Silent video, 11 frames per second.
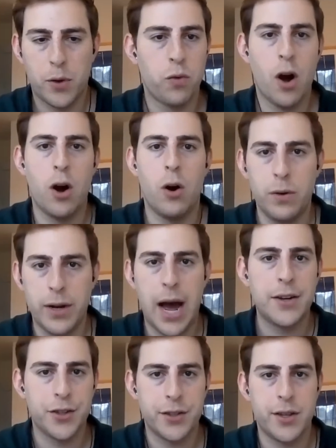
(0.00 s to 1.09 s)
grow
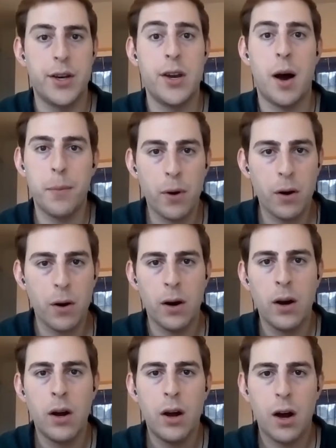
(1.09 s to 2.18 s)
not just the
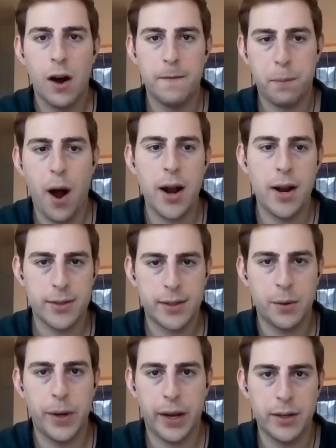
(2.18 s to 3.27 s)
number of products
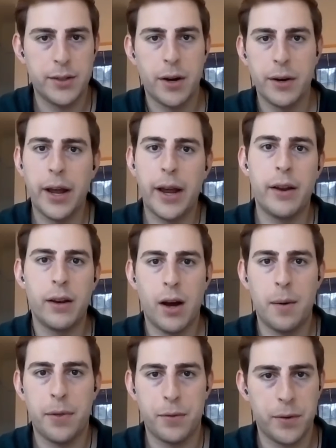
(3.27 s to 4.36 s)
that we can donate
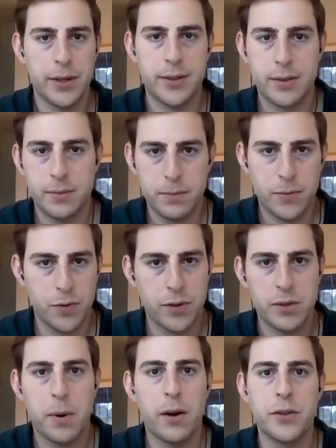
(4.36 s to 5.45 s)
through this
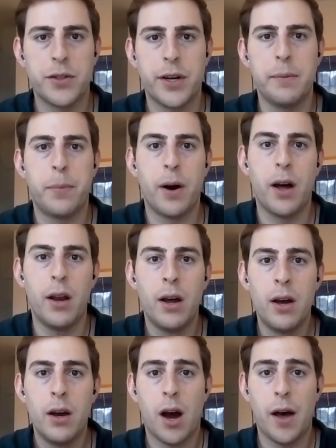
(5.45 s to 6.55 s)
partnership, but
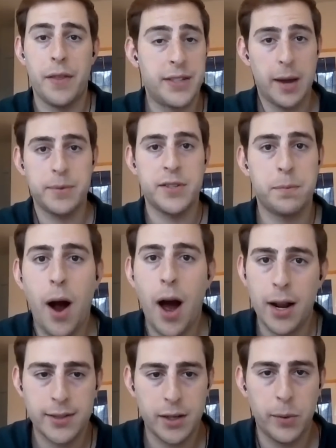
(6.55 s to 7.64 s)
the types of
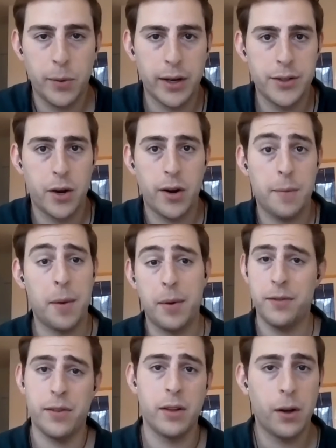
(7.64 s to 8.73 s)
products that we can donate, maybe
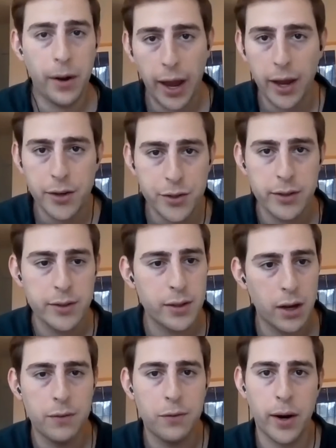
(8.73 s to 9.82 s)
even the
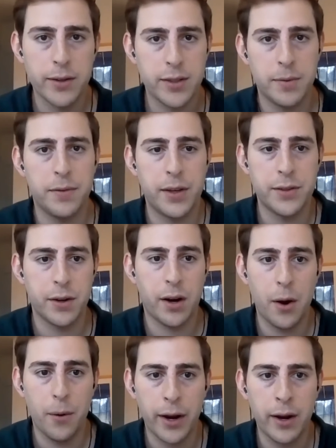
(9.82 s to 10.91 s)
location of where some of these are
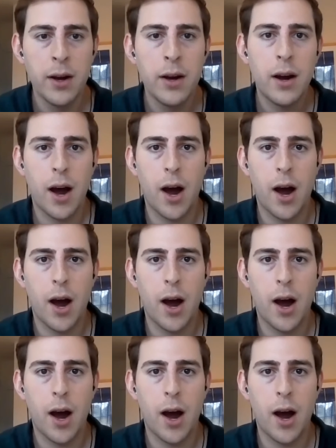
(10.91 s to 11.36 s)
going.